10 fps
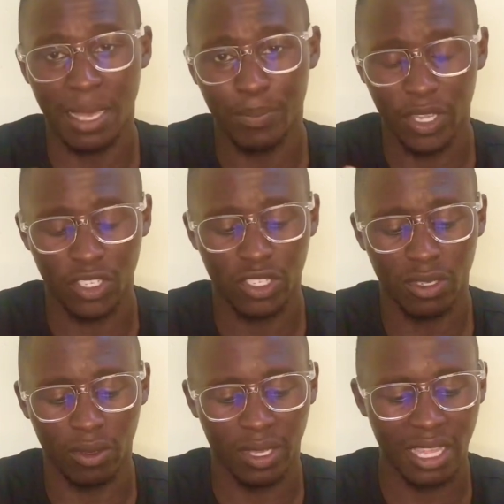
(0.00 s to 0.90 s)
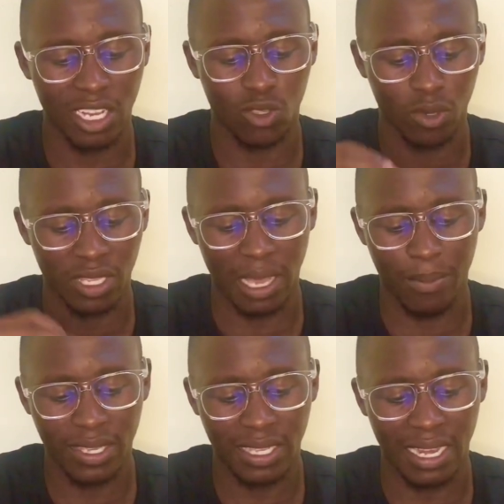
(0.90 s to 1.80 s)
page. Okay, that is what
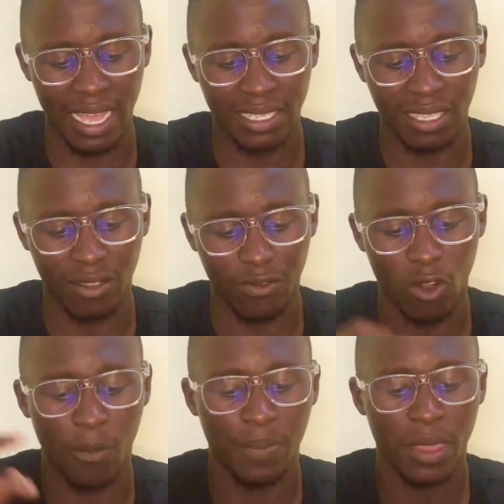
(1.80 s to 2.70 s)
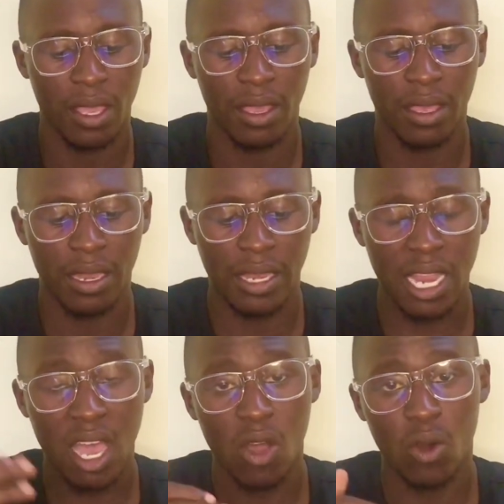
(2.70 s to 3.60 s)
they're basically asking for.
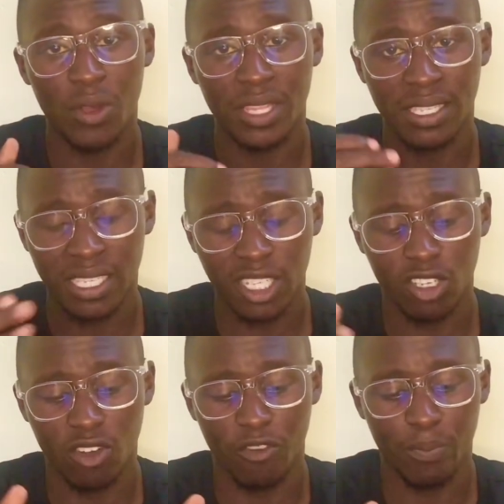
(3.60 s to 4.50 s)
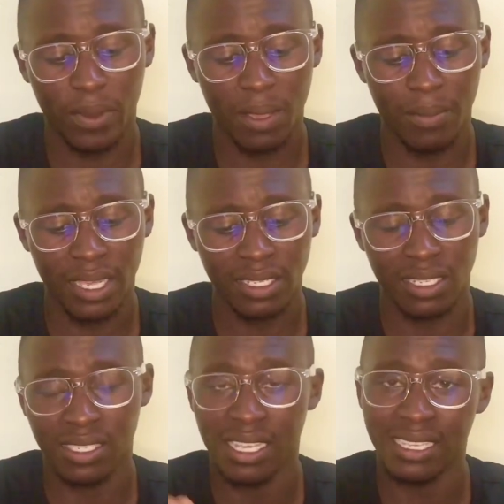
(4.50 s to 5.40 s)
Now on the section of payment,
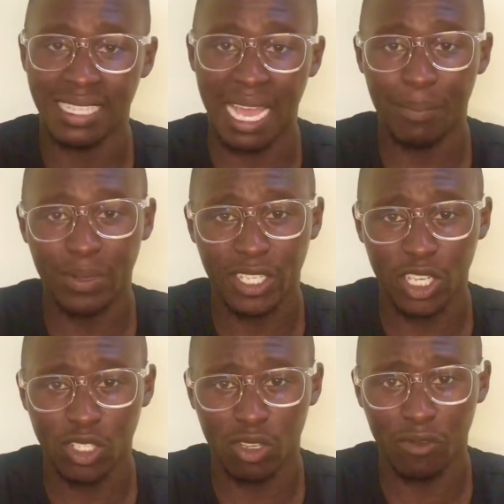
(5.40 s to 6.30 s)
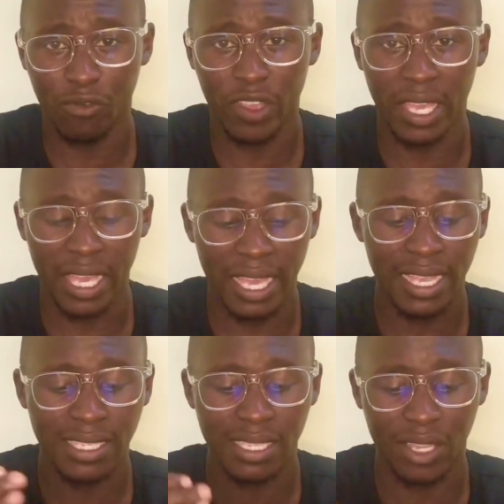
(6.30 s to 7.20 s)
it says the application fee
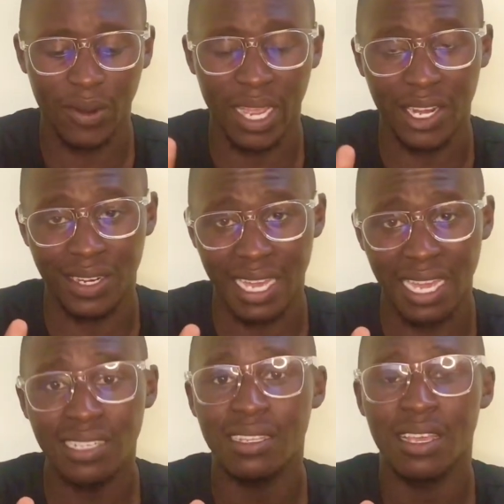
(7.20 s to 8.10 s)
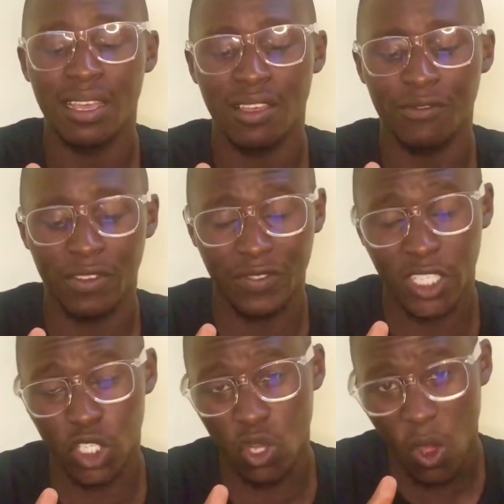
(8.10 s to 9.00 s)
is
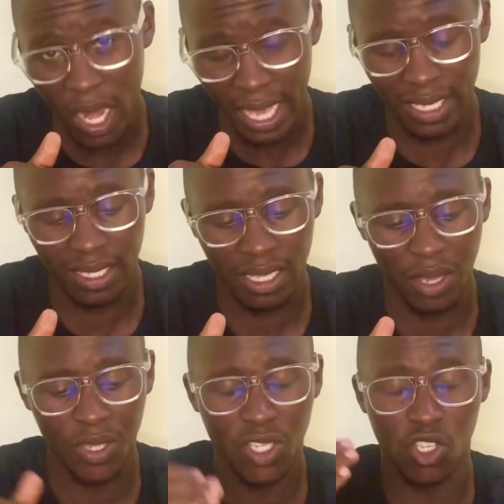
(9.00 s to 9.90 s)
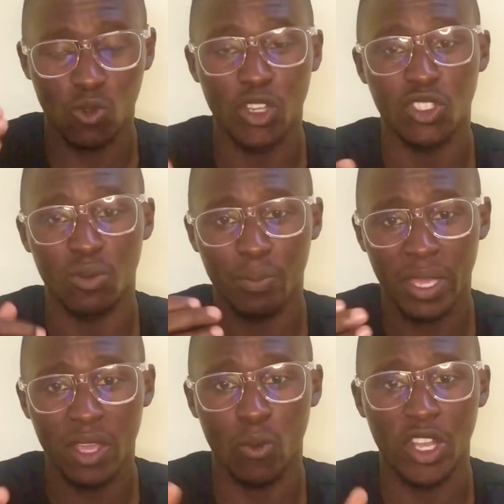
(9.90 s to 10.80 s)
$350. Now this is what you
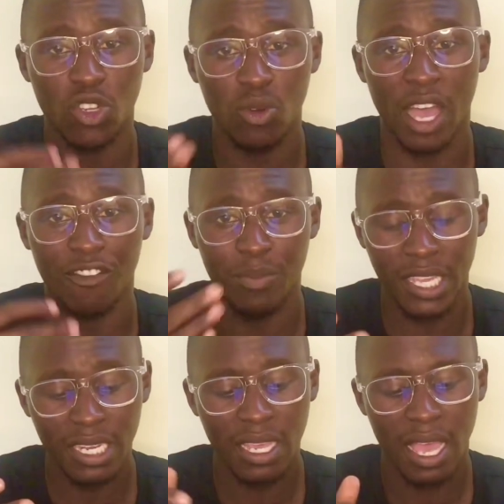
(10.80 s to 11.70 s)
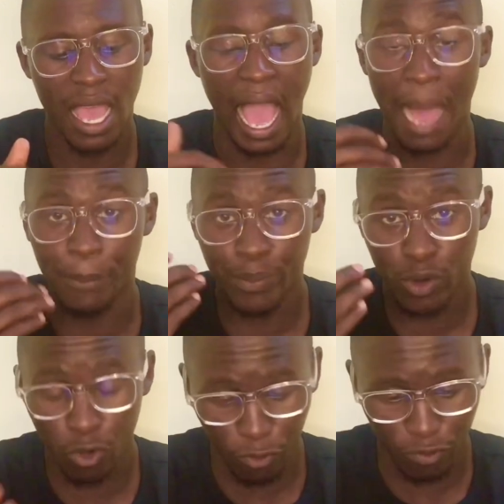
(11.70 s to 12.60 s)
pay when you have been
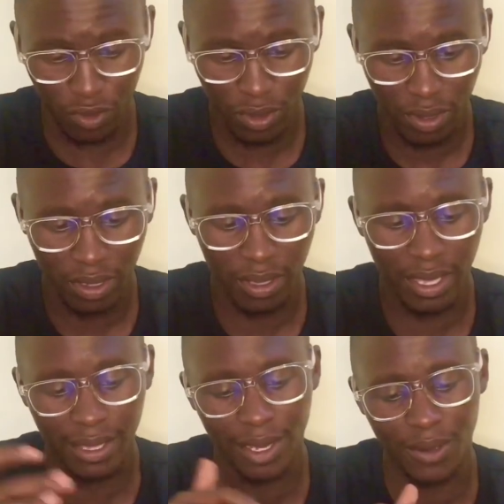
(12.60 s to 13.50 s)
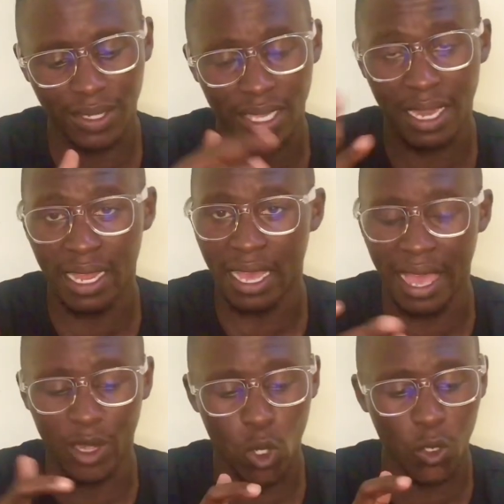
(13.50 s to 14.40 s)
approved. Then there is a
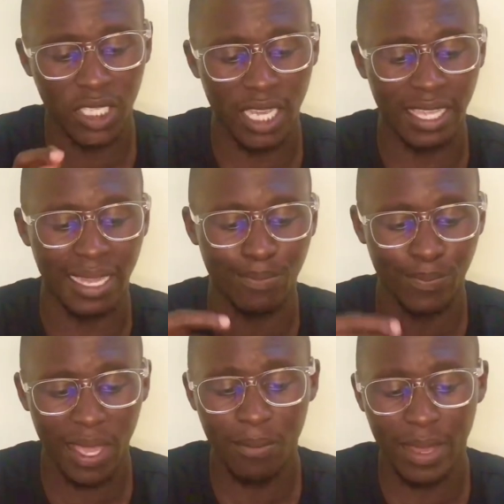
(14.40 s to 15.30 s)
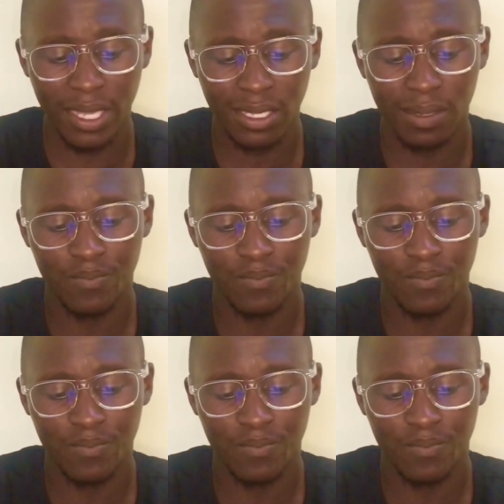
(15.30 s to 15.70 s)
note here that payment